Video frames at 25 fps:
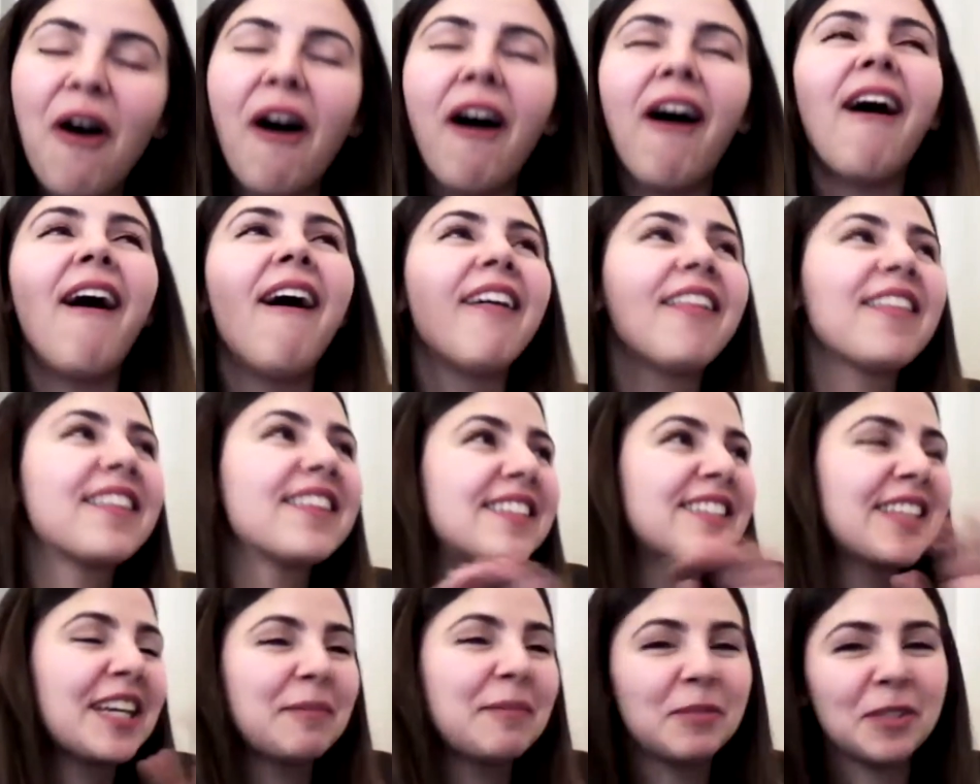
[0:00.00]
All the
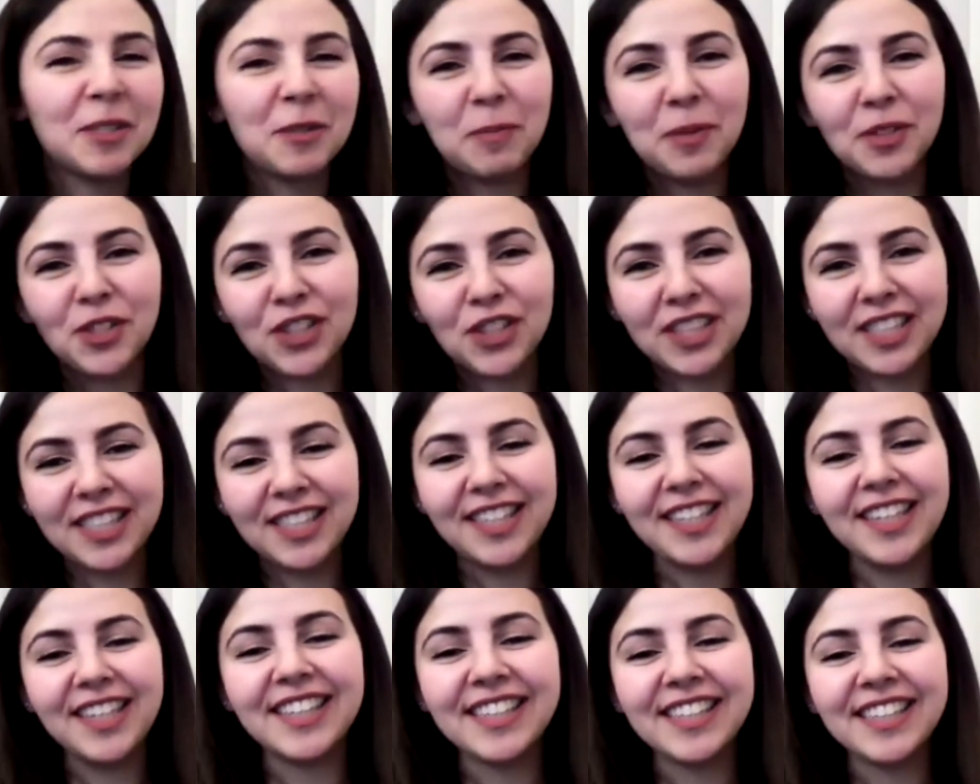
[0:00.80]
time,
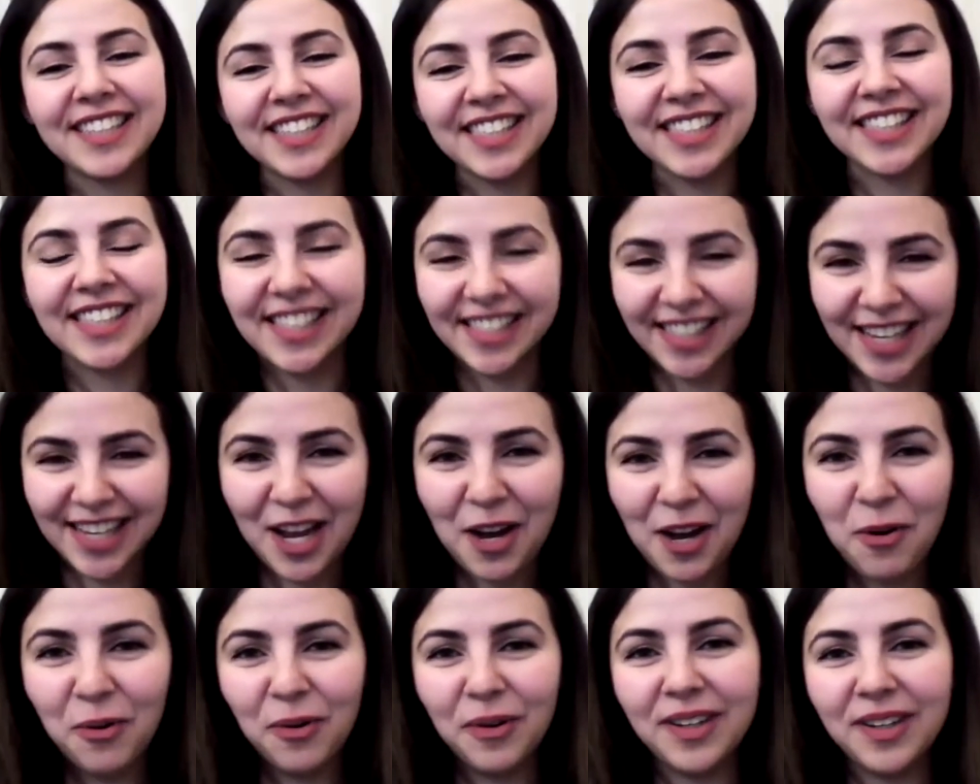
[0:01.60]
especially since
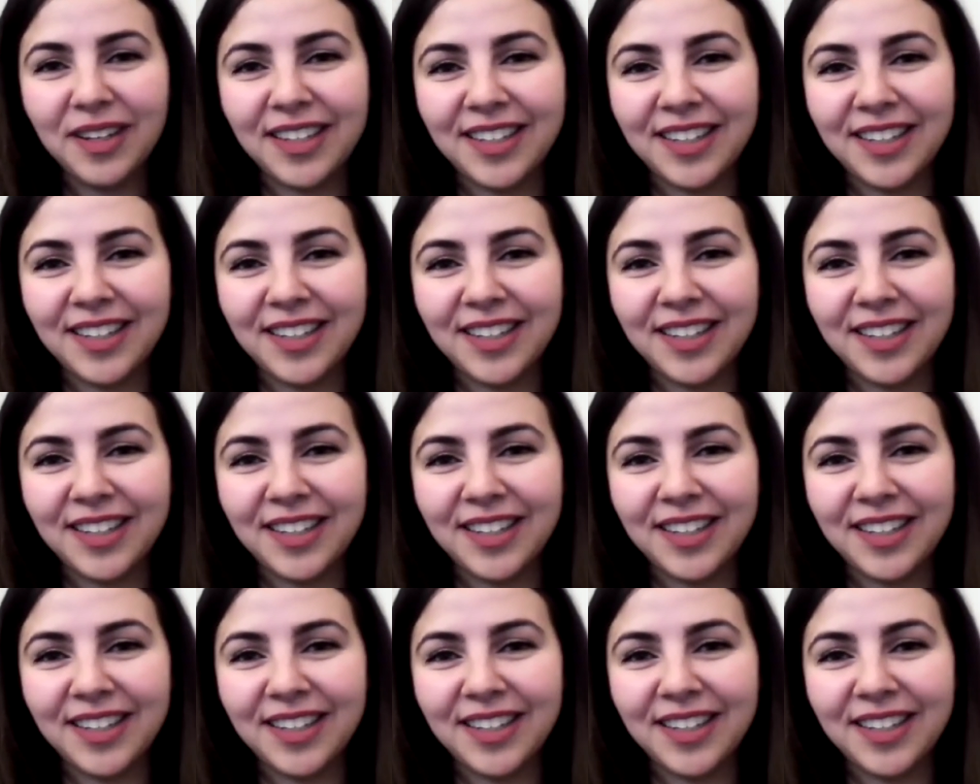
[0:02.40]
now,